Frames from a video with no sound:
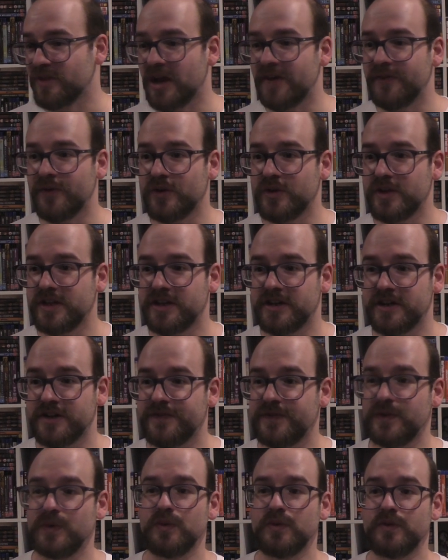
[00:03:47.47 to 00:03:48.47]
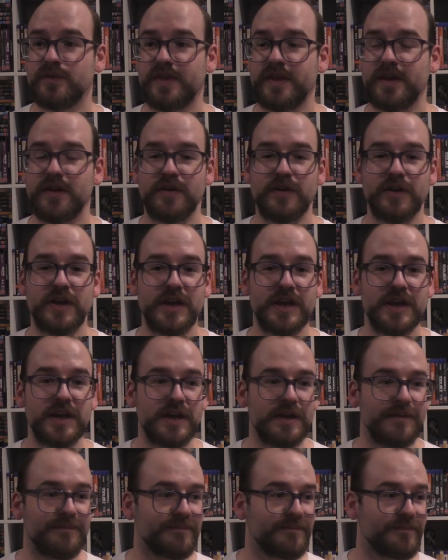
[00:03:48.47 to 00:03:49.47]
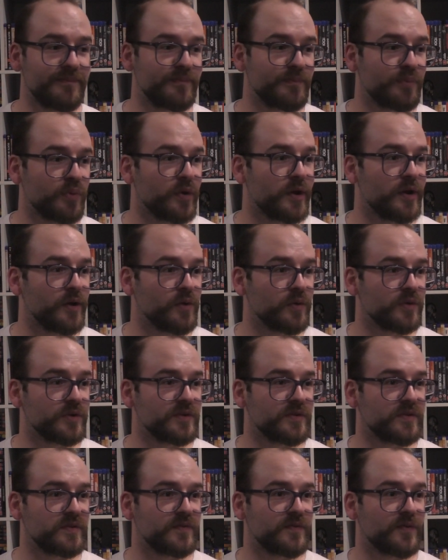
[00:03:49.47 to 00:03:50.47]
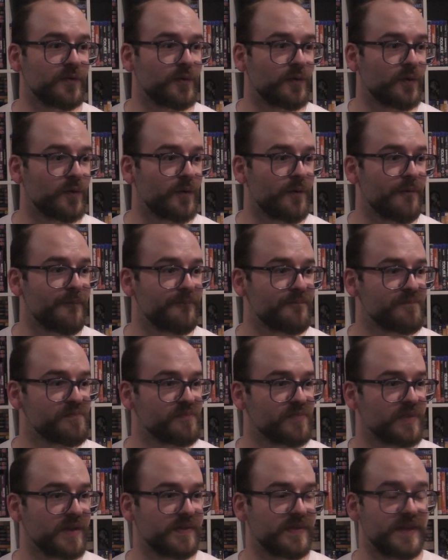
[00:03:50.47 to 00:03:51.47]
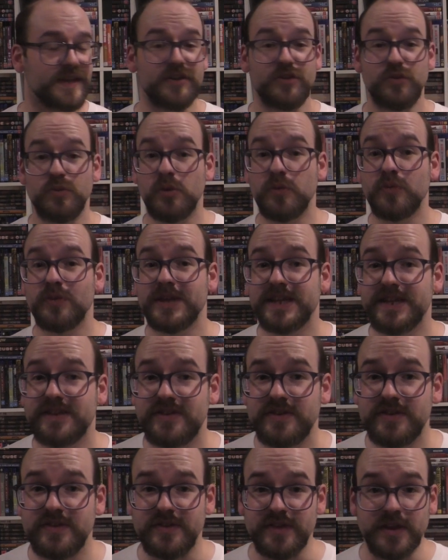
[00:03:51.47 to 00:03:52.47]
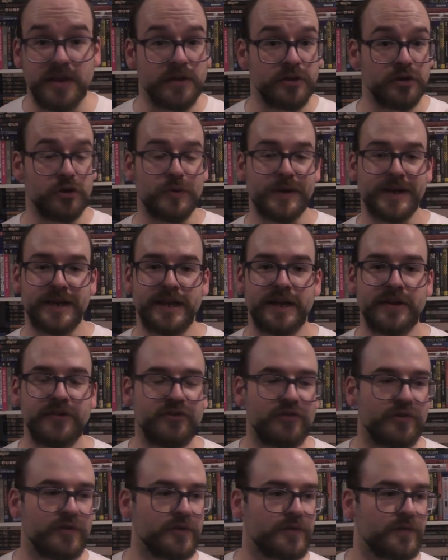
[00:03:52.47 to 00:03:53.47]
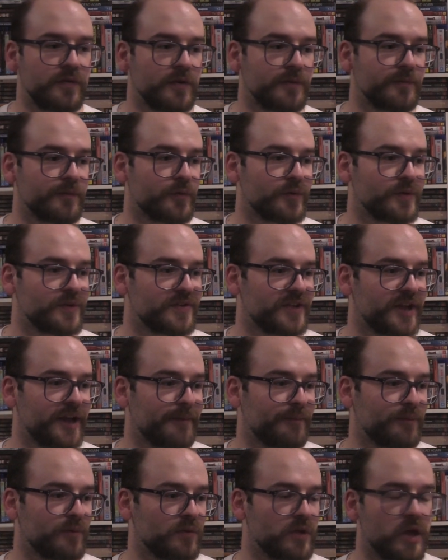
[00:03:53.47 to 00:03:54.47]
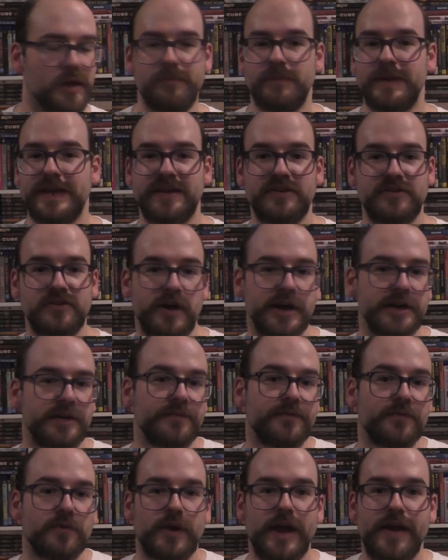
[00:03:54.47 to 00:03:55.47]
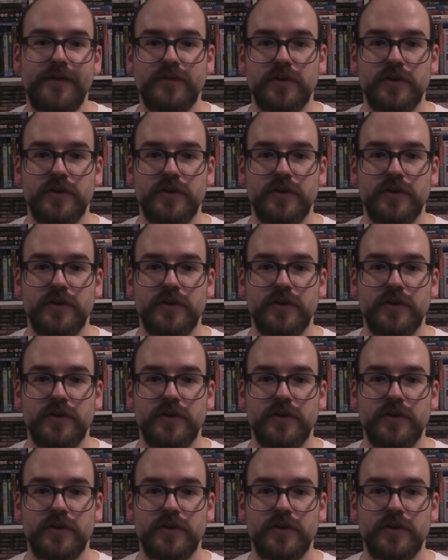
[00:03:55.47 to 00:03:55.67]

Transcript: I've only done a few of their pre-orders for their newer releases, the new N.A.R. Jones film, for example. I'm excited for